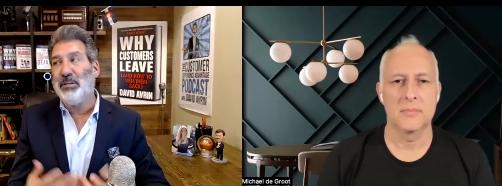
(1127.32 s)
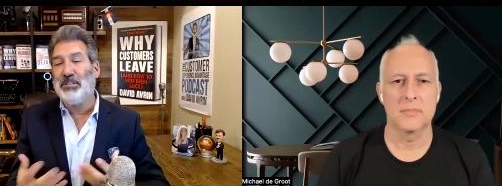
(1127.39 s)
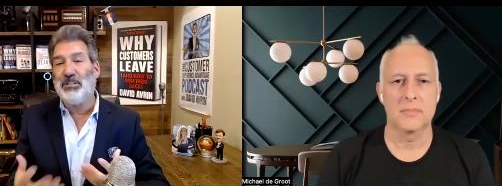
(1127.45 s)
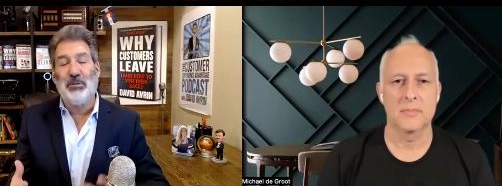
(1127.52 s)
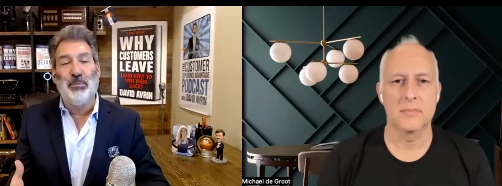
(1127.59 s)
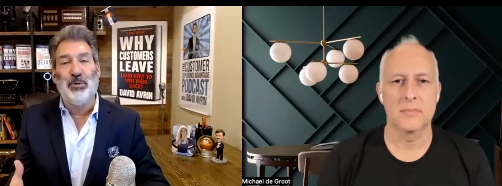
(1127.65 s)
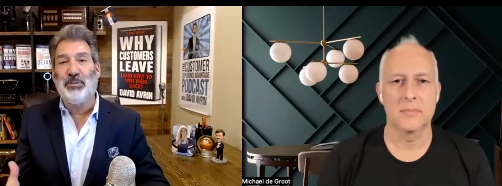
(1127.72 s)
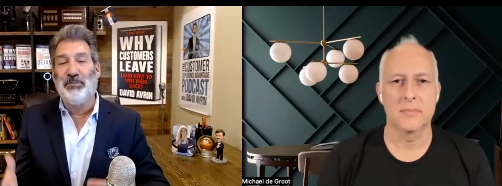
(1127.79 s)
Speaker 1: is the
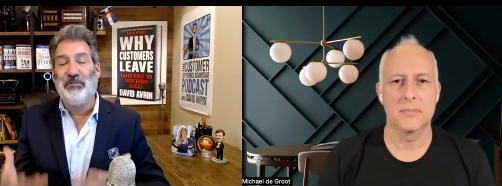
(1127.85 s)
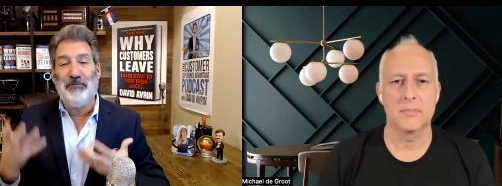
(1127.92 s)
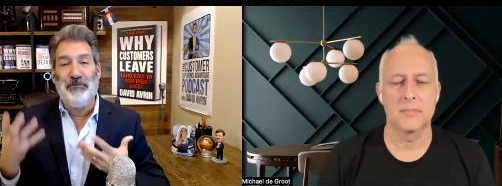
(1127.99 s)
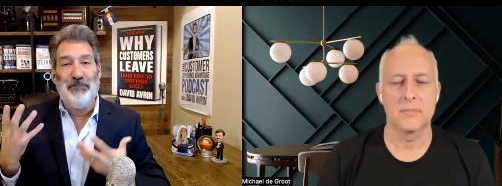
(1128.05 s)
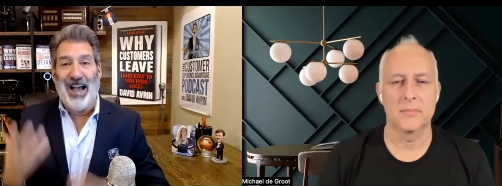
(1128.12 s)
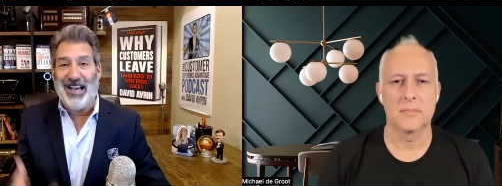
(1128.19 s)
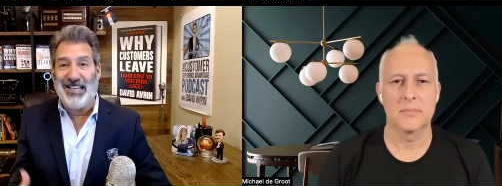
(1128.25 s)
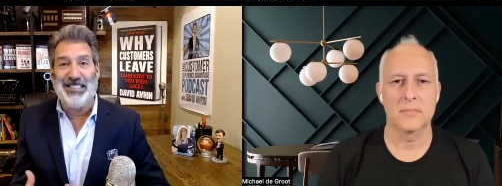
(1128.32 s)
most
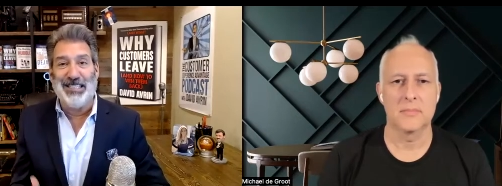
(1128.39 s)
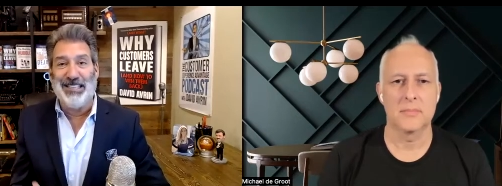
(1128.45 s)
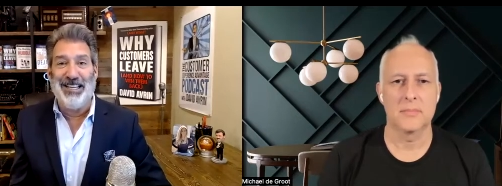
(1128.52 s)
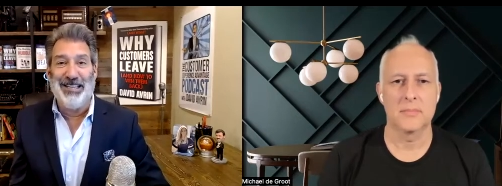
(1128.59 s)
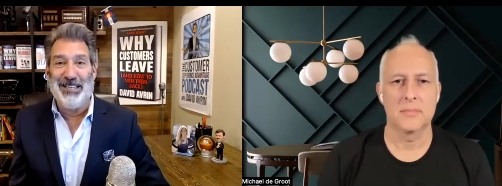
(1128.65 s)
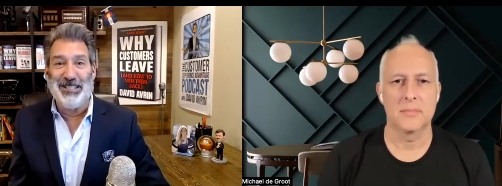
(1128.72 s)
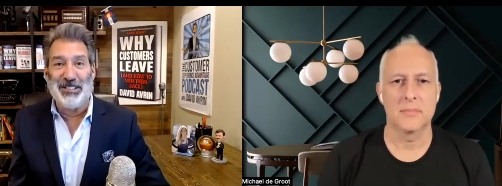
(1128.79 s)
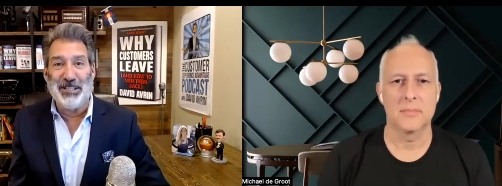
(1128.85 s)

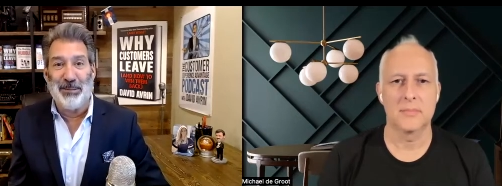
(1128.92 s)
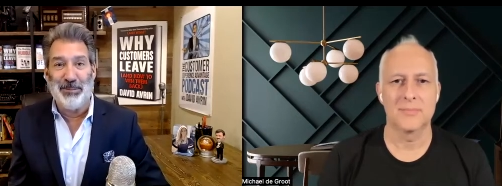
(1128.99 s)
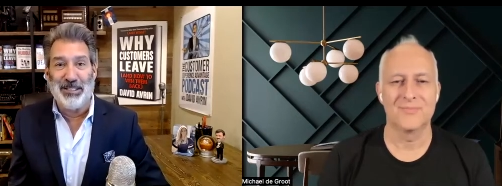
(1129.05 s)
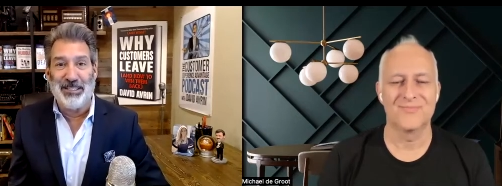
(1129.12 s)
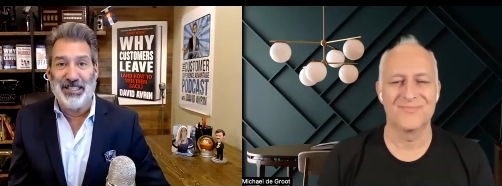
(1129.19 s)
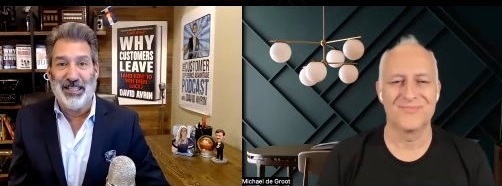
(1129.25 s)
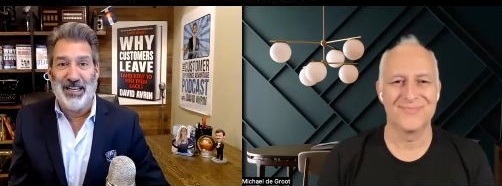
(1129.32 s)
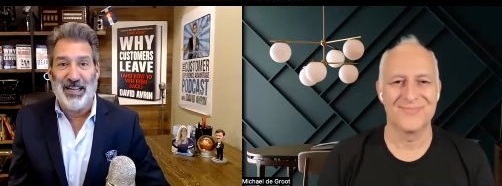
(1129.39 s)
fascinating subject
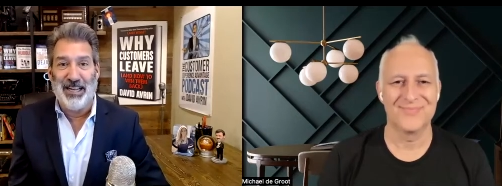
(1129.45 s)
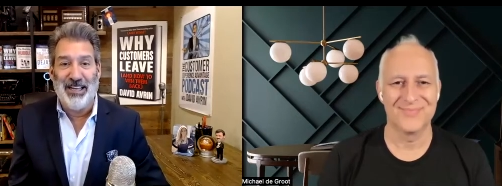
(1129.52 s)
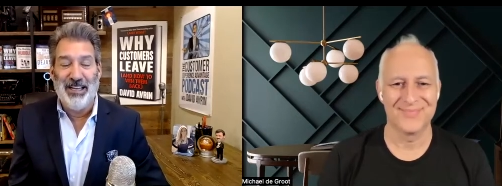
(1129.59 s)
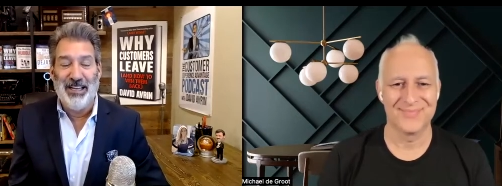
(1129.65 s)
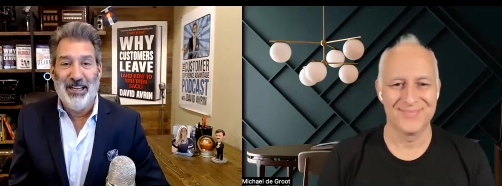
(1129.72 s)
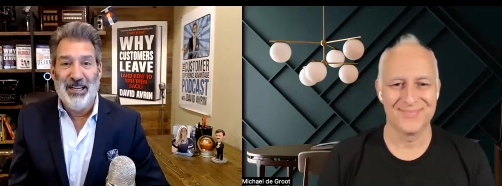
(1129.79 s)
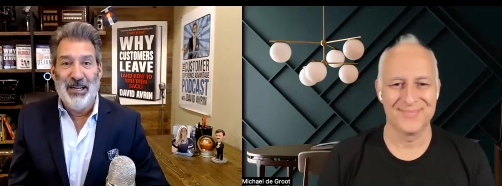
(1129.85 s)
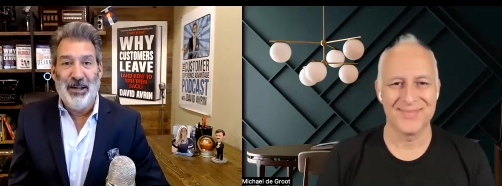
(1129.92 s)
today
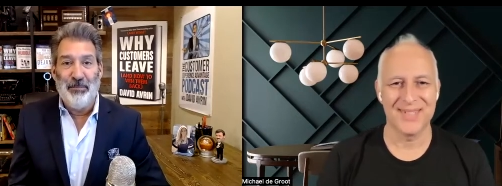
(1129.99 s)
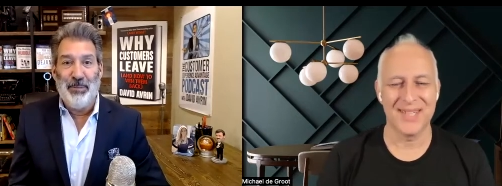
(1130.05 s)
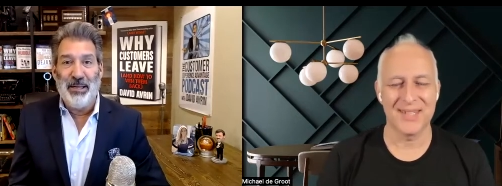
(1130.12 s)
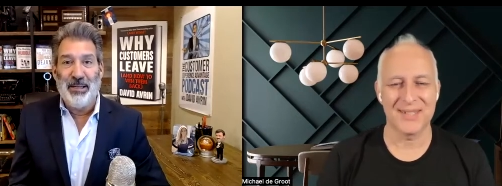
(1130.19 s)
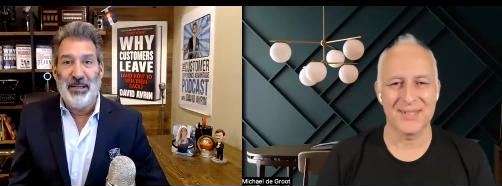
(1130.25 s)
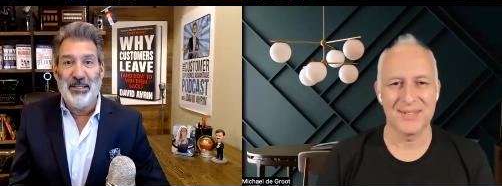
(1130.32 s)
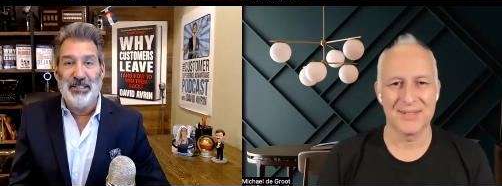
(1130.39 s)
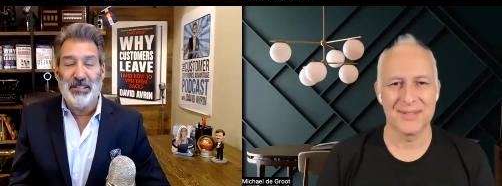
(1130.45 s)

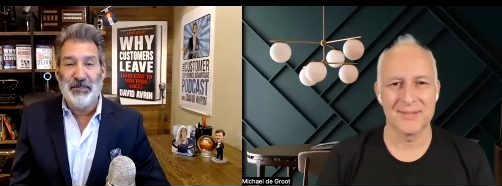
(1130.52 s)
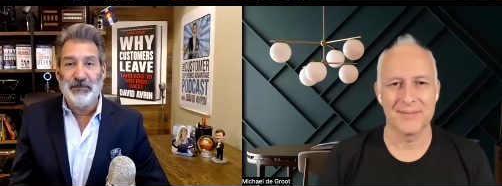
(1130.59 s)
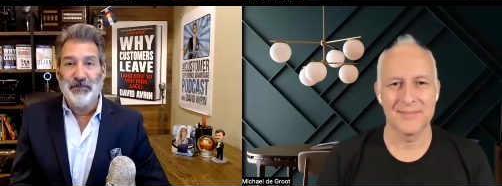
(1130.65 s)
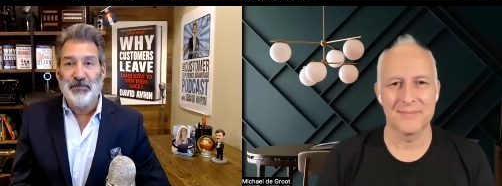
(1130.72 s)
because yes.